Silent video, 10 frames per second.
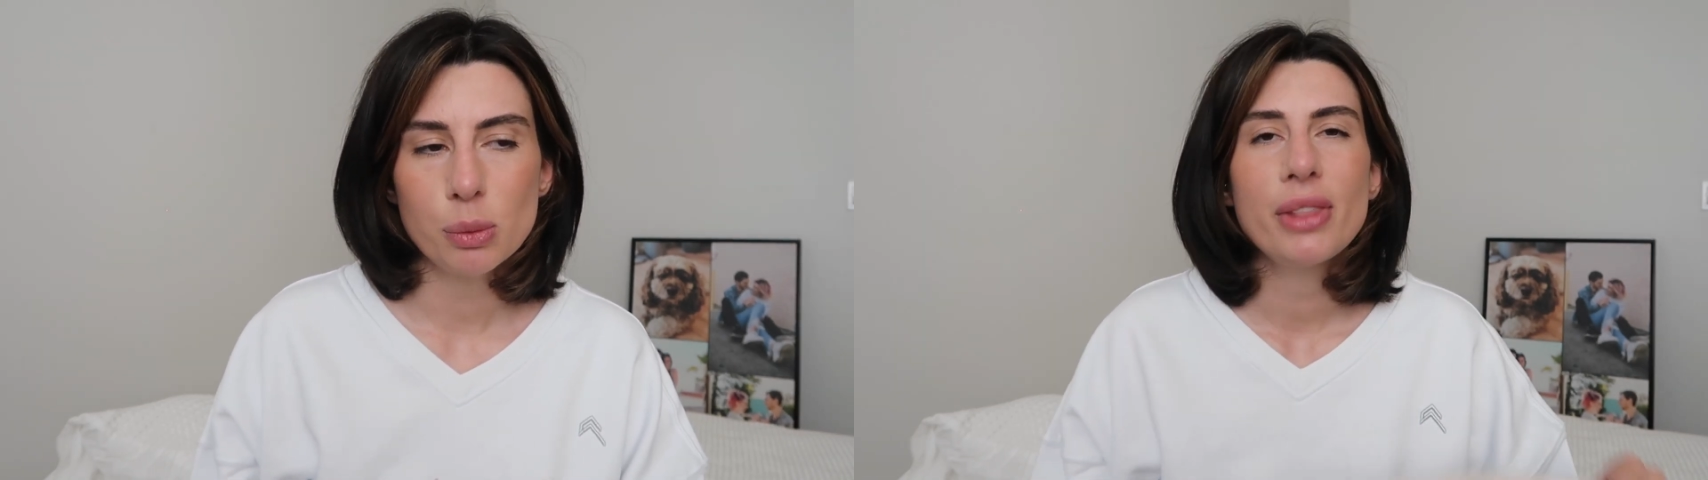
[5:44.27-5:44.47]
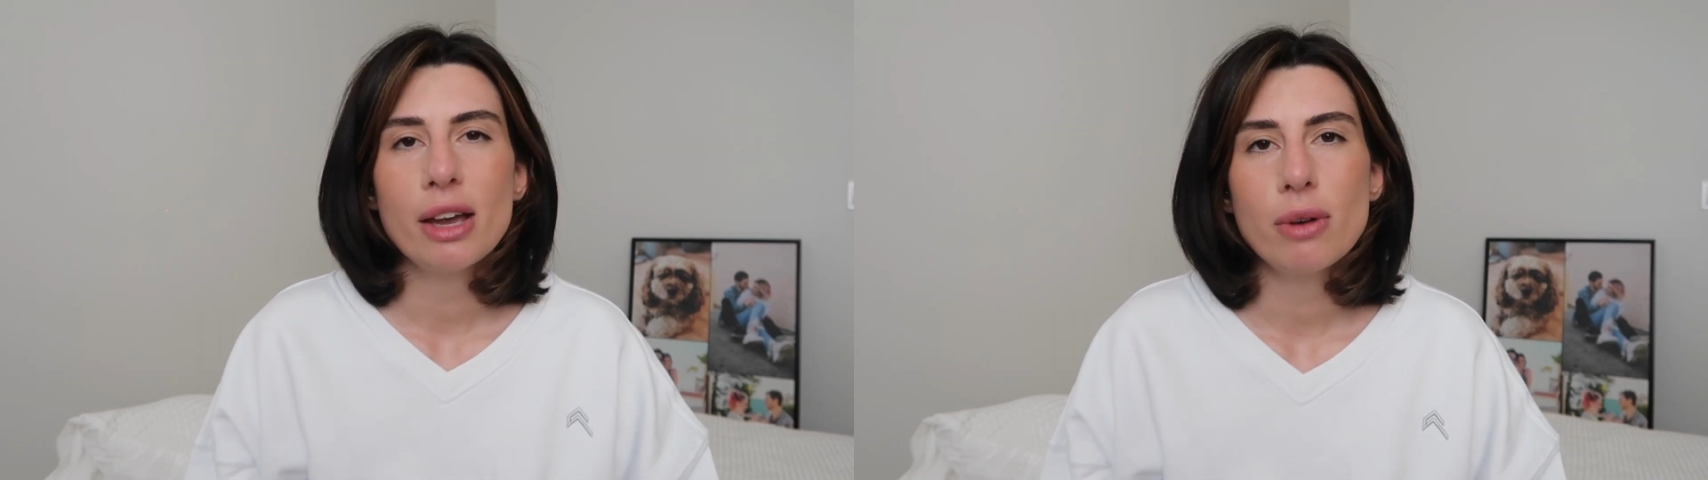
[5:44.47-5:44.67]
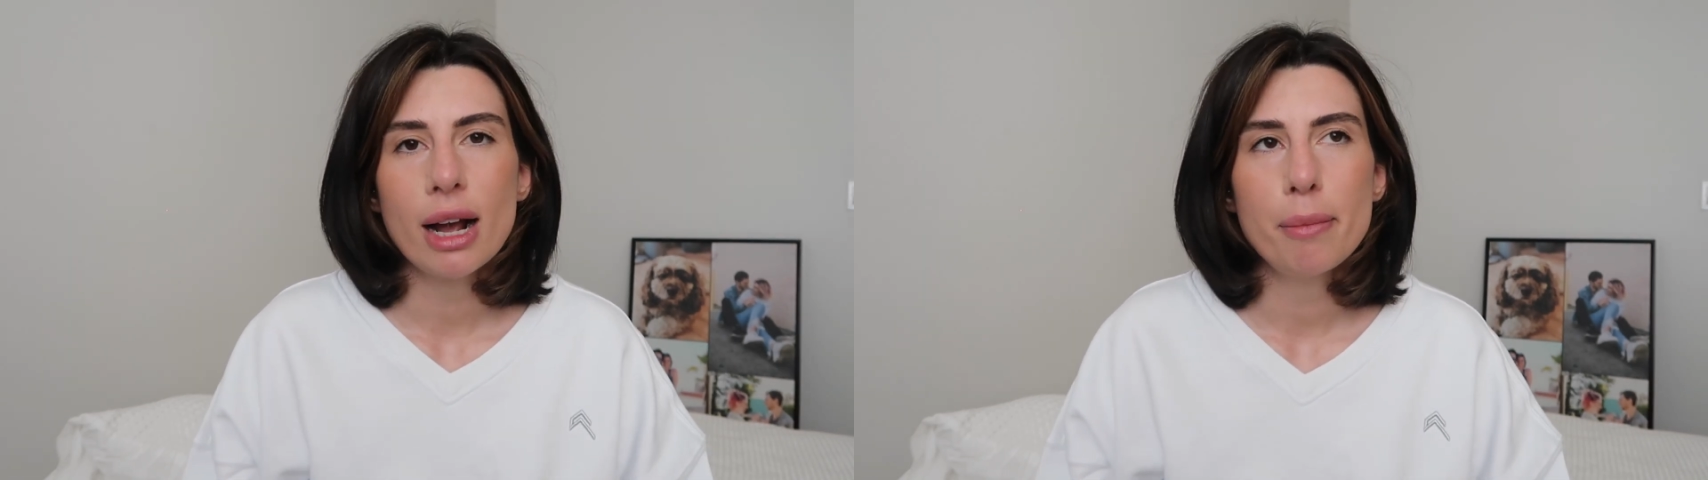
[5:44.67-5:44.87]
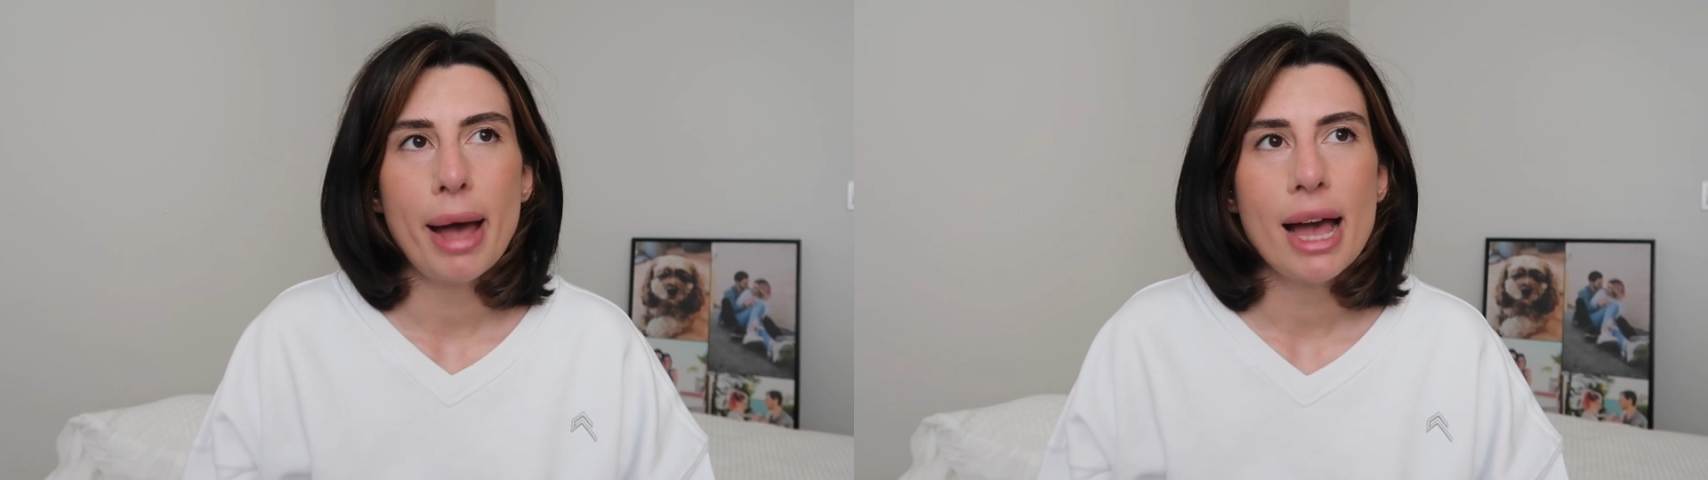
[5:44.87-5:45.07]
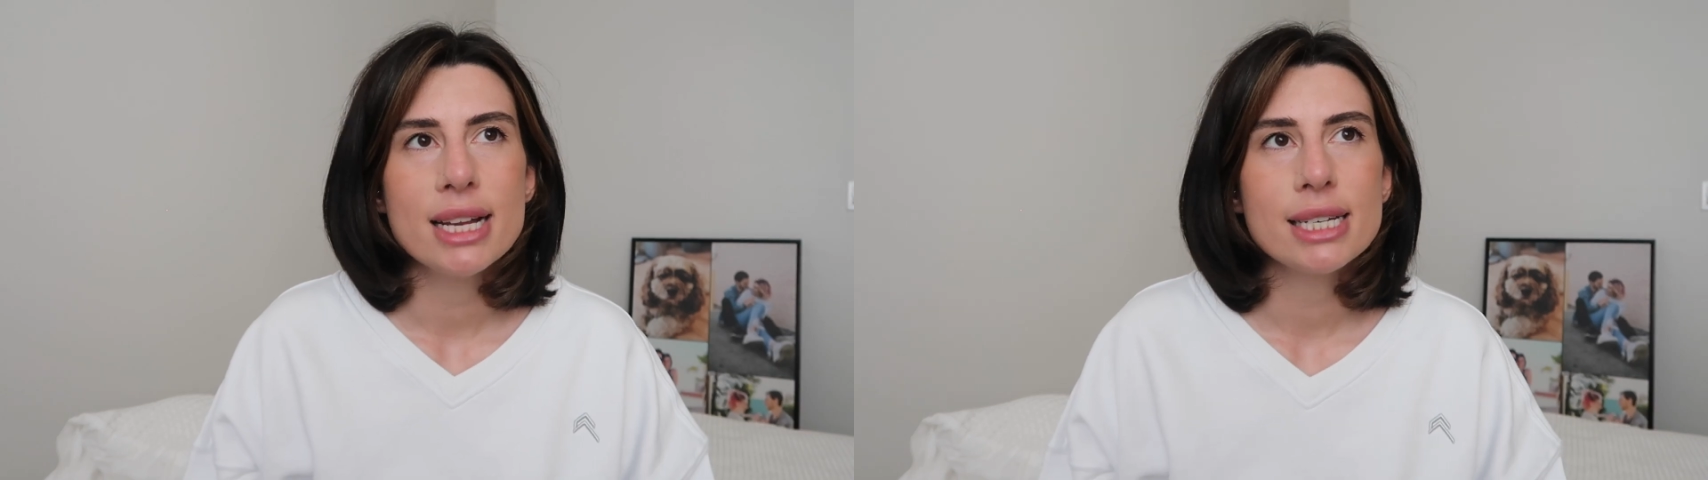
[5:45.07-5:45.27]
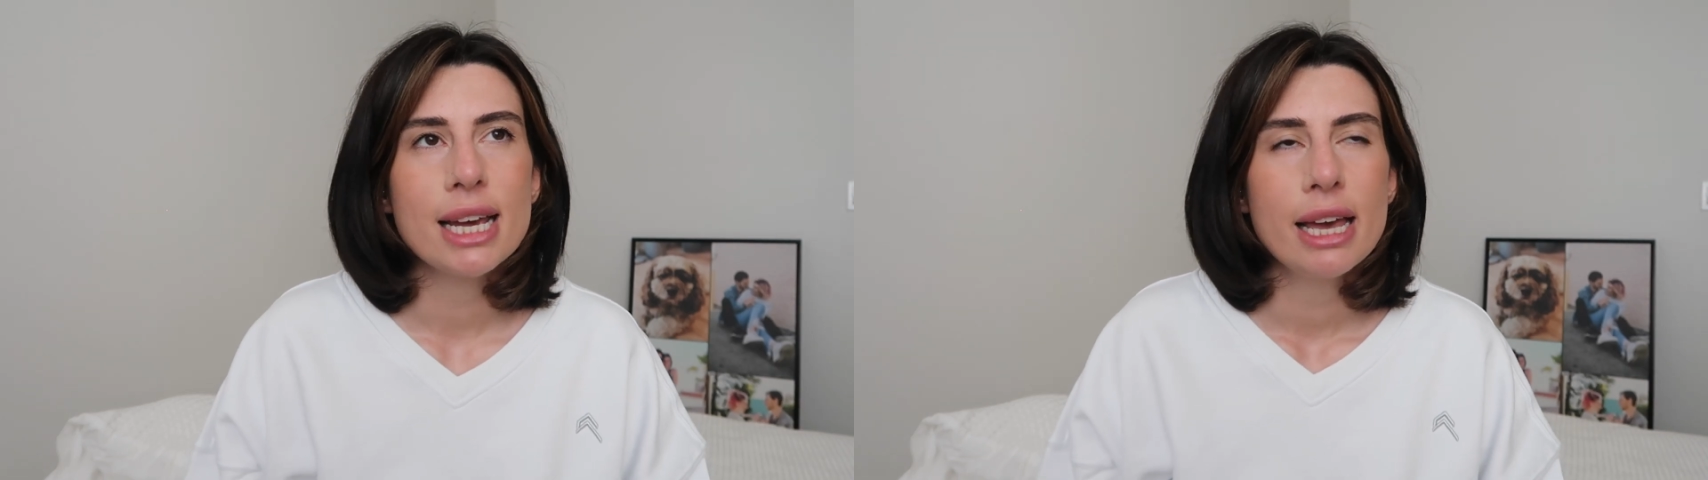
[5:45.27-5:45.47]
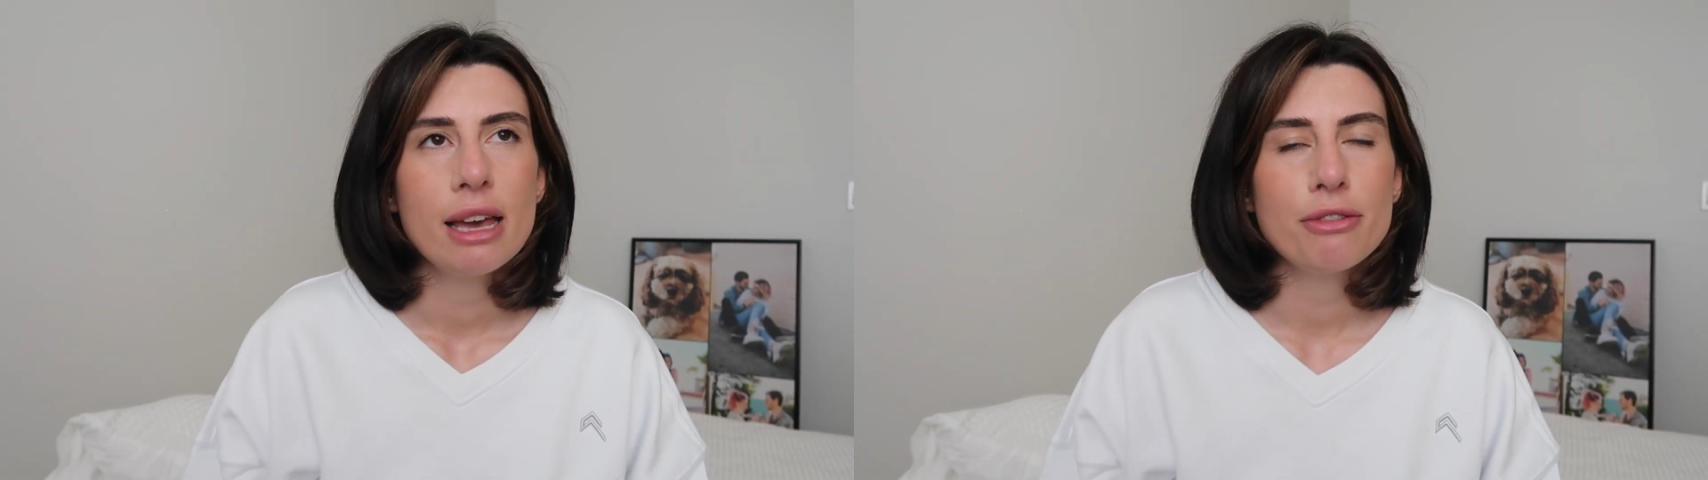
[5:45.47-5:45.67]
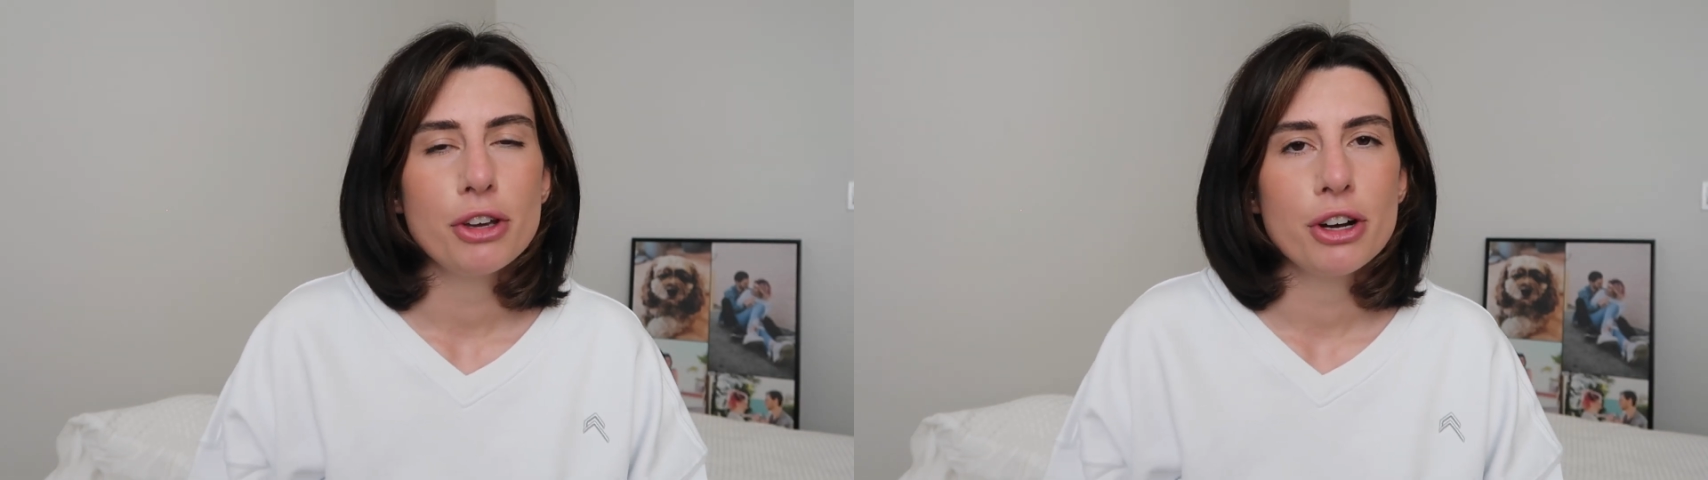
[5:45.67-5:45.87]
They recommend
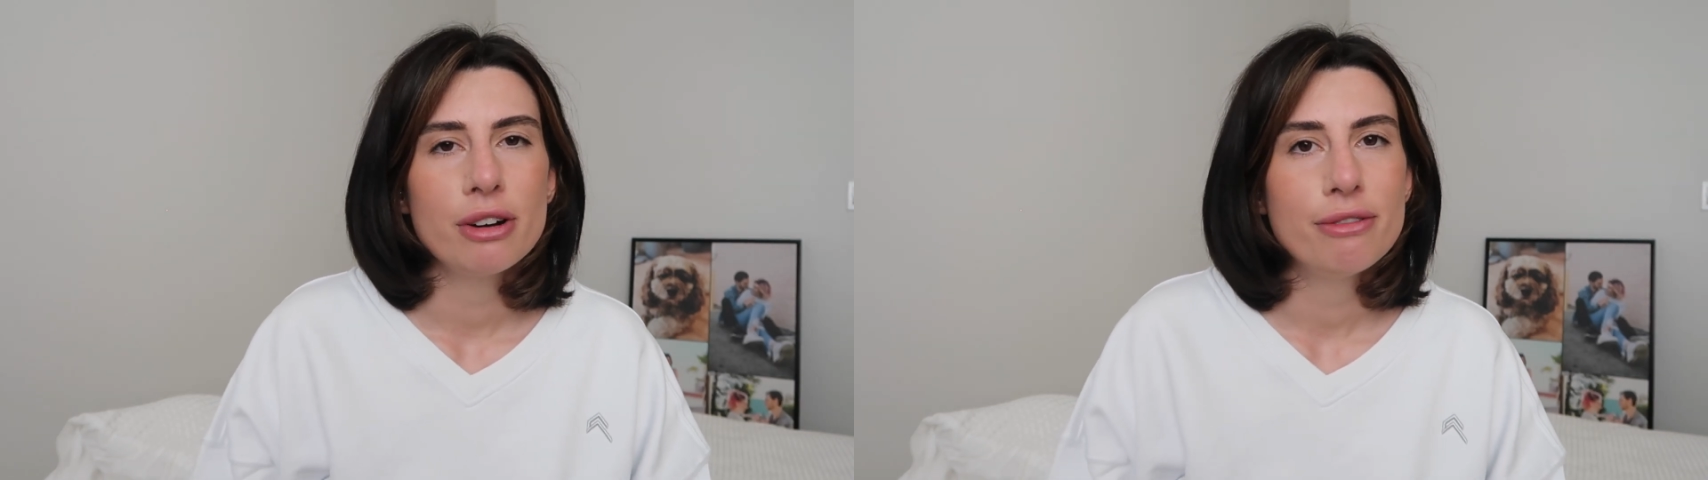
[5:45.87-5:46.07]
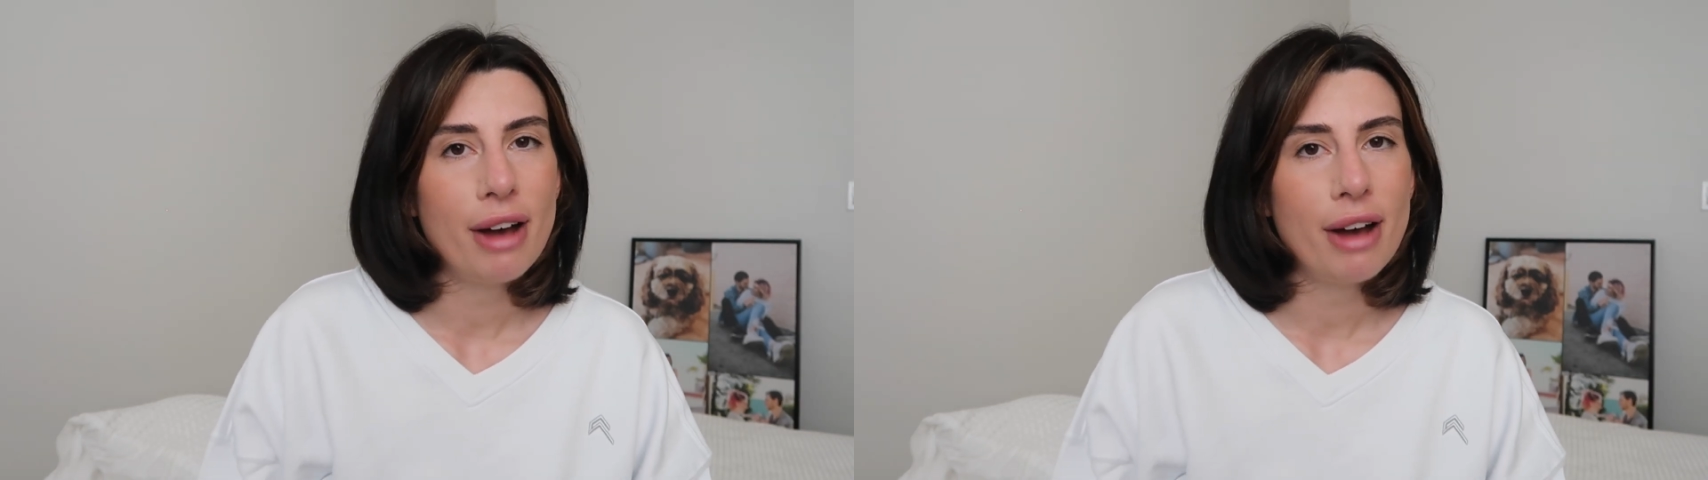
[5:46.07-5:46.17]
if you're